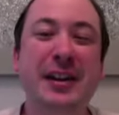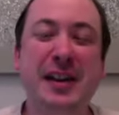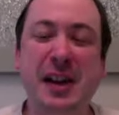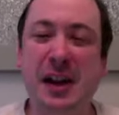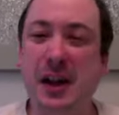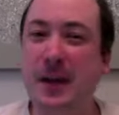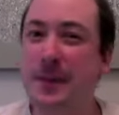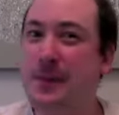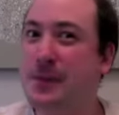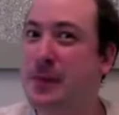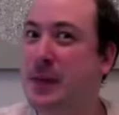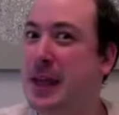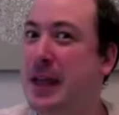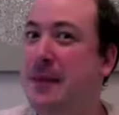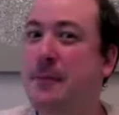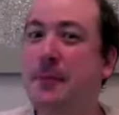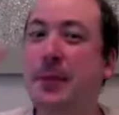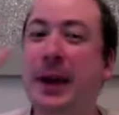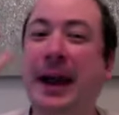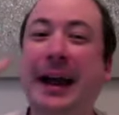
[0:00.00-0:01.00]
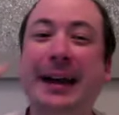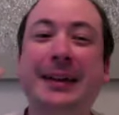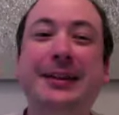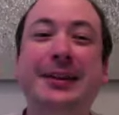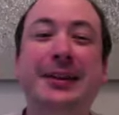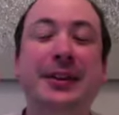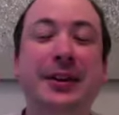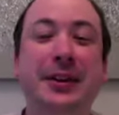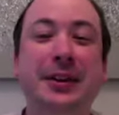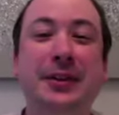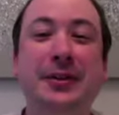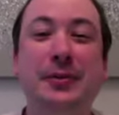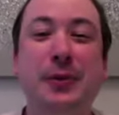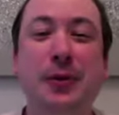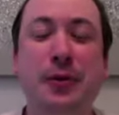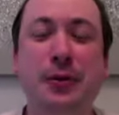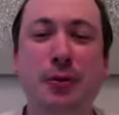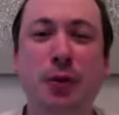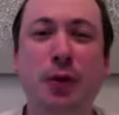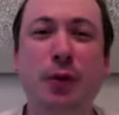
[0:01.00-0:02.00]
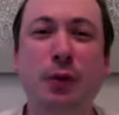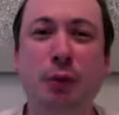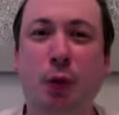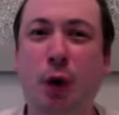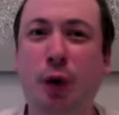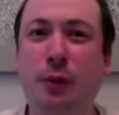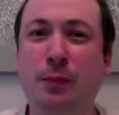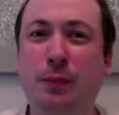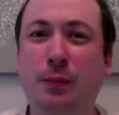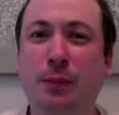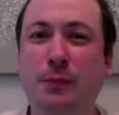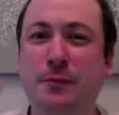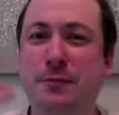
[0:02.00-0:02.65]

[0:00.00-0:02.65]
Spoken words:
impact, you know, one